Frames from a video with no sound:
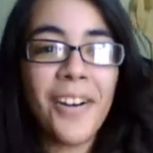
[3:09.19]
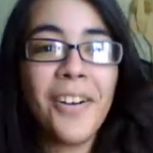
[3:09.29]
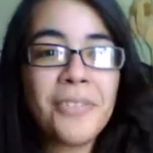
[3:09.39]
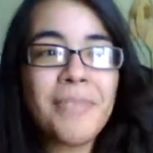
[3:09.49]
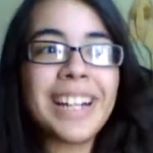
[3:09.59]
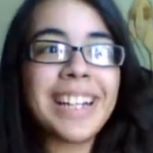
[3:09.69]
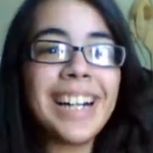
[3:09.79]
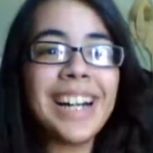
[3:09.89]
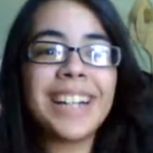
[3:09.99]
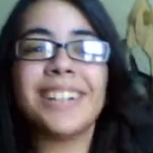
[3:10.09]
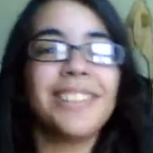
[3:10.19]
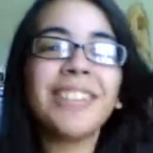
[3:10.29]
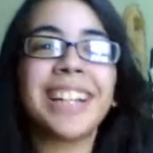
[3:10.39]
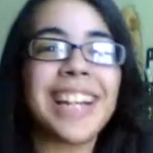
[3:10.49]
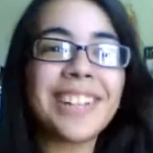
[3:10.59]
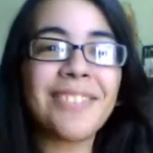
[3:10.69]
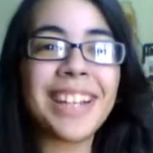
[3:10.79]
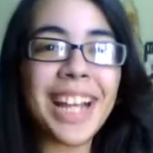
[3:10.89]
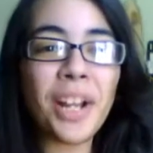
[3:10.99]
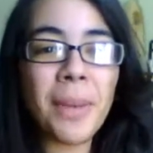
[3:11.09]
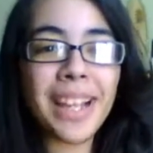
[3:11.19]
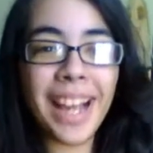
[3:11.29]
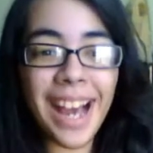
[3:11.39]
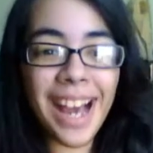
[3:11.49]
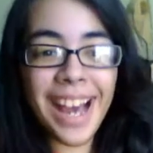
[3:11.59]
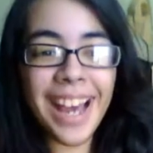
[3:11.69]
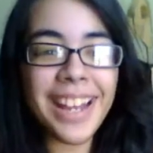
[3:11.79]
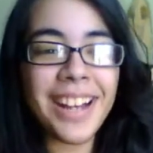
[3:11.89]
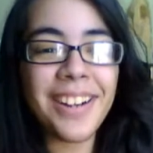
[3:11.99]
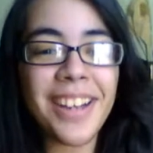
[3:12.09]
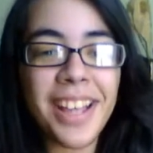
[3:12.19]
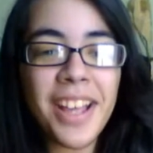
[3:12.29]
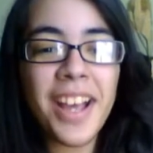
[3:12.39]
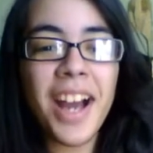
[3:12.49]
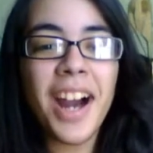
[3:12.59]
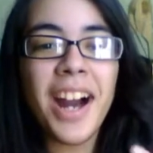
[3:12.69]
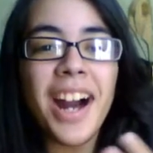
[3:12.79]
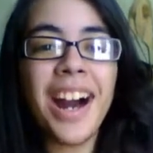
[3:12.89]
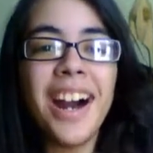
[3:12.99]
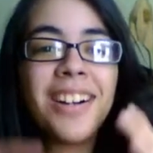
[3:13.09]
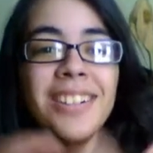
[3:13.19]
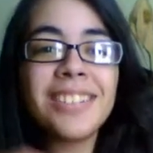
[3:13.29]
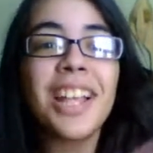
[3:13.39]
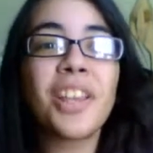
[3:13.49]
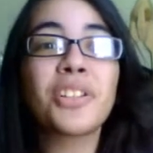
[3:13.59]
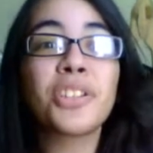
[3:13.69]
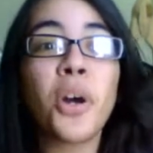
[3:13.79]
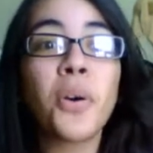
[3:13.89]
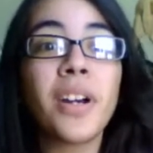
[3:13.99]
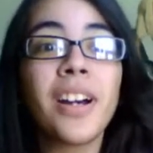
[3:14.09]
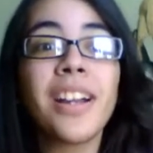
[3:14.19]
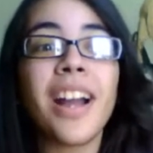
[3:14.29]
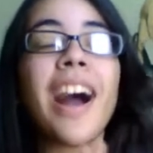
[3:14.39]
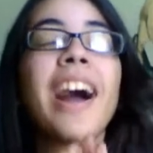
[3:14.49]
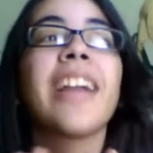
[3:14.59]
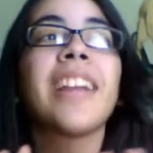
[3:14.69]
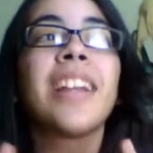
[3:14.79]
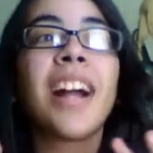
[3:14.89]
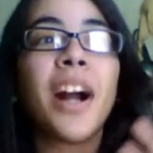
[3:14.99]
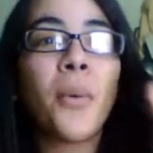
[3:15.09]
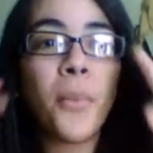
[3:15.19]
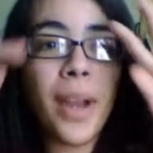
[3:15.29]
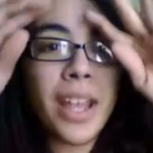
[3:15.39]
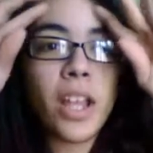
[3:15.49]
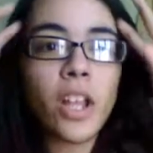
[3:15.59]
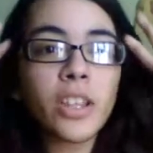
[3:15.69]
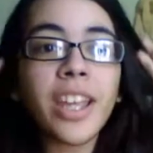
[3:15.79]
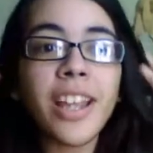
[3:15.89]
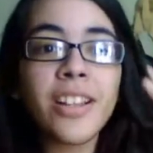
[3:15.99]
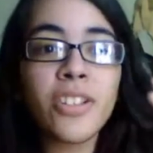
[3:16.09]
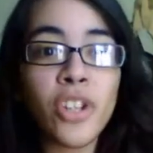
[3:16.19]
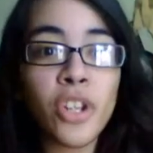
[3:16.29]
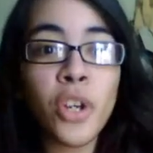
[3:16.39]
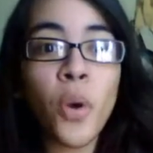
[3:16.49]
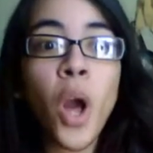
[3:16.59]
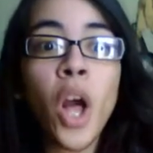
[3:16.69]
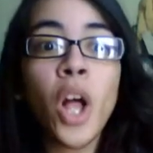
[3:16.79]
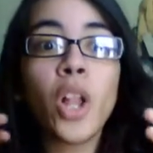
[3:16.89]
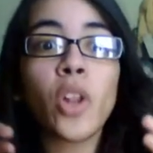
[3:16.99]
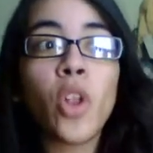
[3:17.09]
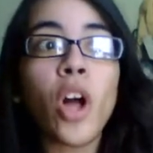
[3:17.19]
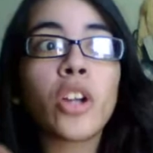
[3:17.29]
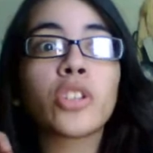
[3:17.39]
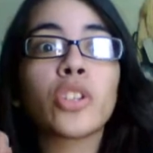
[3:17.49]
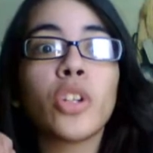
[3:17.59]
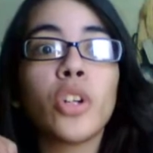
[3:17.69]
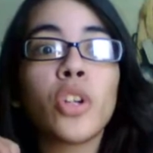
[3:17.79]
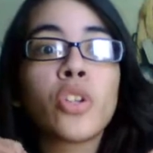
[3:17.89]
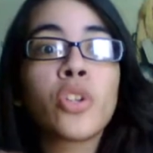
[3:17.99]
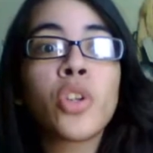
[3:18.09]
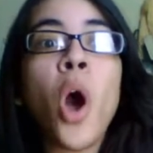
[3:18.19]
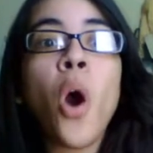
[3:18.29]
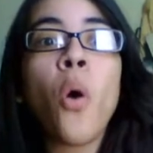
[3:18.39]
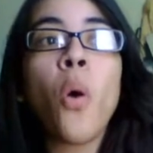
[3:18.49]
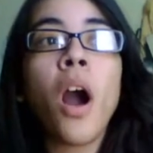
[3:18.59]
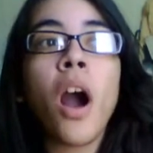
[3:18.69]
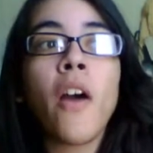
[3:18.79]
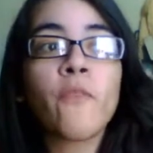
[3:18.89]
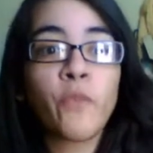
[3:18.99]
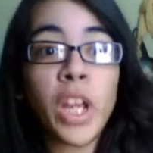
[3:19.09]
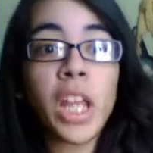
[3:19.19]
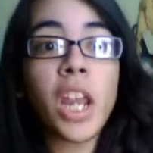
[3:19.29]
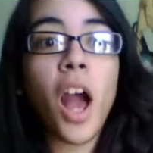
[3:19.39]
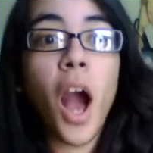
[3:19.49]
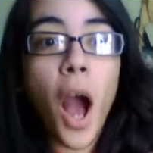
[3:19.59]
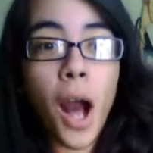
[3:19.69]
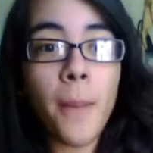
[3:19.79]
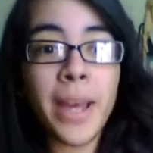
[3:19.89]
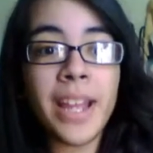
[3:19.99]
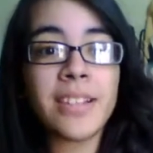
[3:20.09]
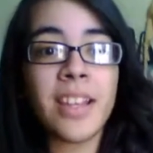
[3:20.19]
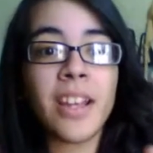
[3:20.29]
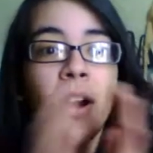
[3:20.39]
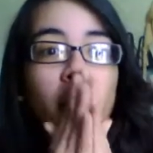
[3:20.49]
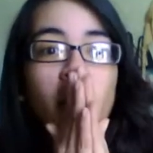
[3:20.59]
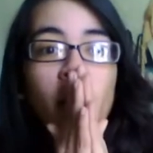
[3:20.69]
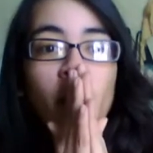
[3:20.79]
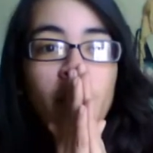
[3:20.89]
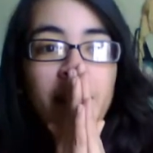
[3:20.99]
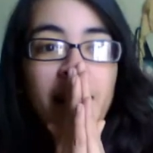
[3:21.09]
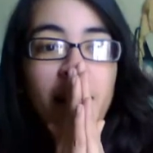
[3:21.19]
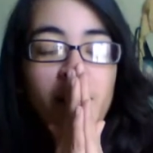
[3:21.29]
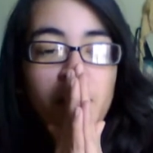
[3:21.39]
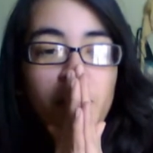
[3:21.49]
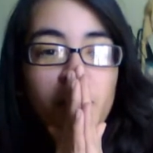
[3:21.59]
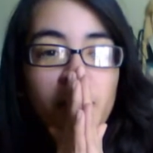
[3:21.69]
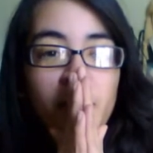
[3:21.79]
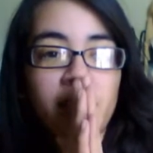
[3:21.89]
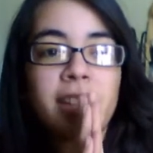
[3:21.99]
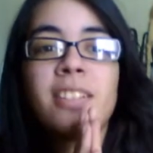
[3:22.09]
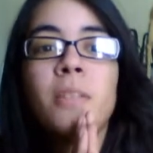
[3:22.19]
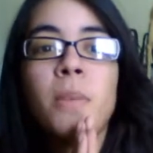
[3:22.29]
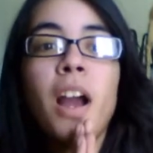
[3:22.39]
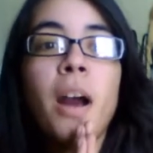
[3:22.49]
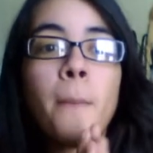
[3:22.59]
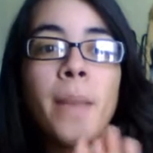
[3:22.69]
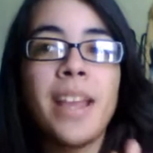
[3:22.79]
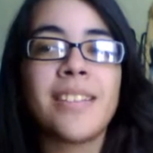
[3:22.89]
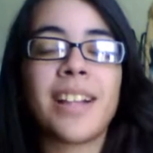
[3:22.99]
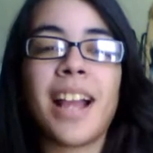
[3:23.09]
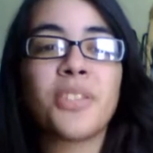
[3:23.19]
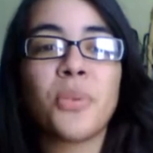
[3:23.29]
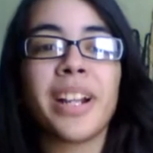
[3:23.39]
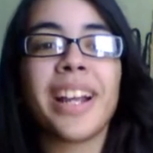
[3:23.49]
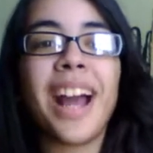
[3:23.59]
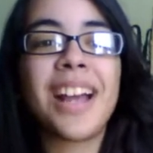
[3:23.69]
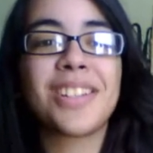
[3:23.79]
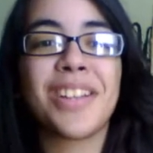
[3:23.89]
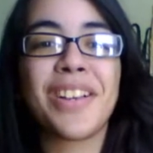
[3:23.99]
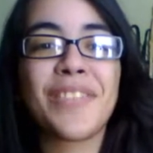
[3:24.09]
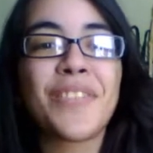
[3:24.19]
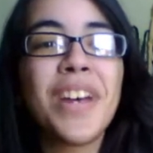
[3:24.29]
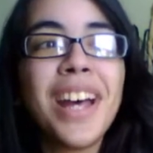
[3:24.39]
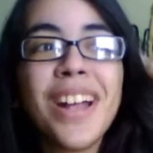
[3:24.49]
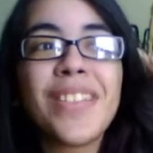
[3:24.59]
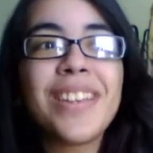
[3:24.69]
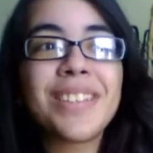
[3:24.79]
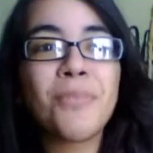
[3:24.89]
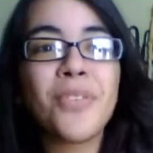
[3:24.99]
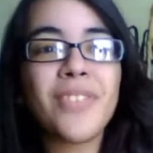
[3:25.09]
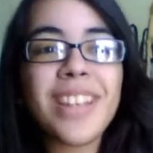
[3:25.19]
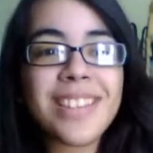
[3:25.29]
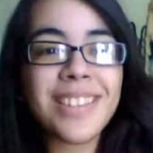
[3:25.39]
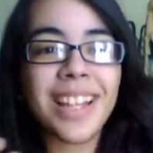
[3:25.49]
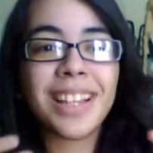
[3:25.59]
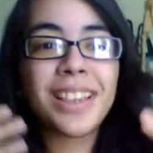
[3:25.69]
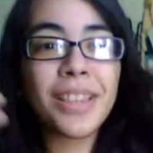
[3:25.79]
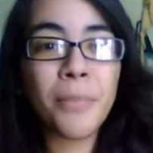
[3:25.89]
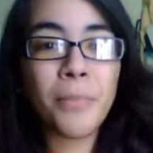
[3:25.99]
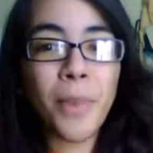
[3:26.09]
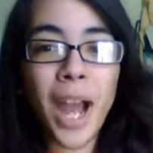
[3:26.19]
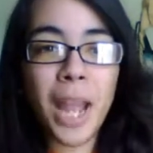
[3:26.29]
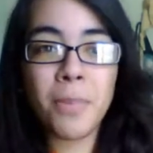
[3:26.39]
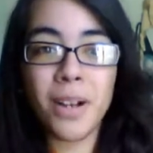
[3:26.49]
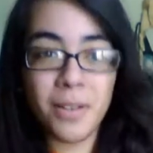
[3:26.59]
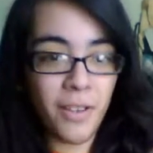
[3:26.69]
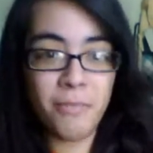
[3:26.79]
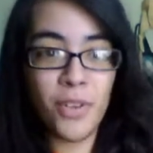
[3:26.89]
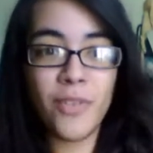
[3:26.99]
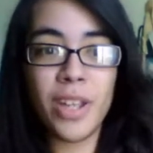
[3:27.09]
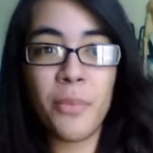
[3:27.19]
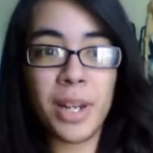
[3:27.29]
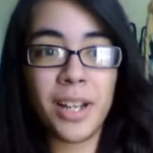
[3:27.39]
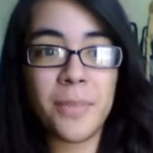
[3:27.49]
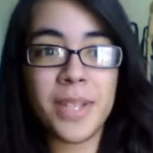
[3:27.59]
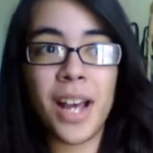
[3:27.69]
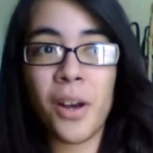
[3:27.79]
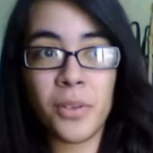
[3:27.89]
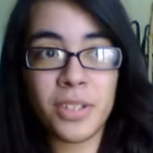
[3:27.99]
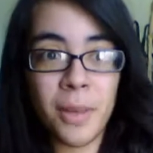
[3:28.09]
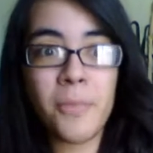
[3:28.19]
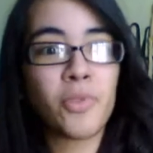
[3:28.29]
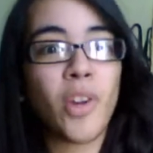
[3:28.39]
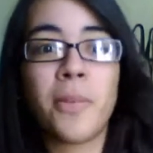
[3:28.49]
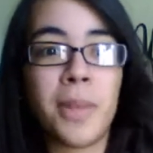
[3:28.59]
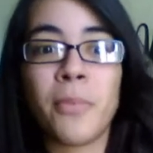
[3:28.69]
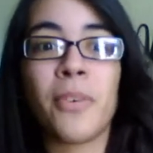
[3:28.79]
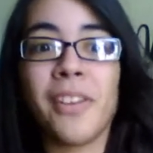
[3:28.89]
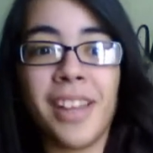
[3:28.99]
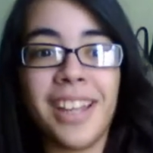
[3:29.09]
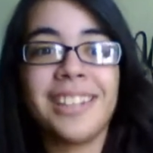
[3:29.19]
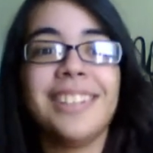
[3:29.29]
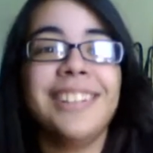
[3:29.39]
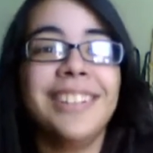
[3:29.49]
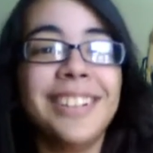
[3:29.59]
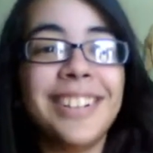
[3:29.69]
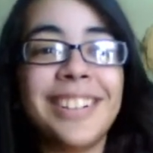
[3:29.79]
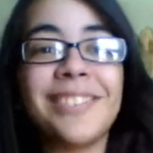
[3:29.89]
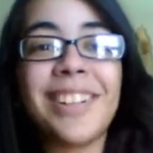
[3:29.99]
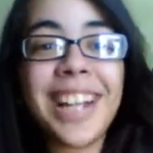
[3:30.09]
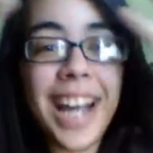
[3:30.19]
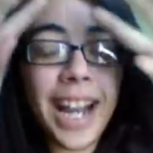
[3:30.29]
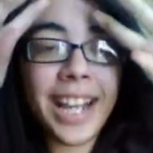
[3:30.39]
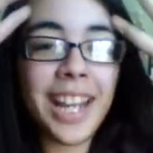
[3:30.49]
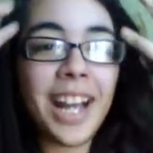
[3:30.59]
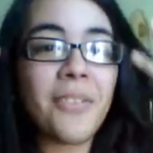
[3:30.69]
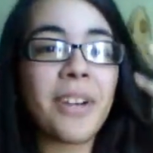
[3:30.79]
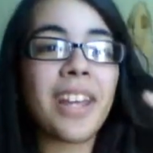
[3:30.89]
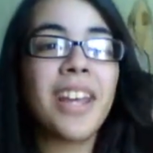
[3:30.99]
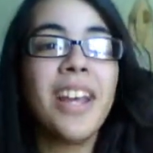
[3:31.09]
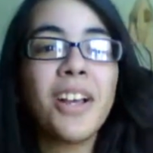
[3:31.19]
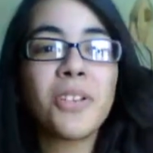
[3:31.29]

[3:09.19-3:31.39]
Oh my god! Oh my god! Oh my god! Oh my god! Okay. Oh, that looks so good. I cannot wait. The Institute looks so freaking amazing. Oh my god, this movie looks like it's going to be amazing. I swear to gosh, if this movie isn't like the hype of movie when it comes out, something's wrong, people. Like, Oh my god, I cannot wait.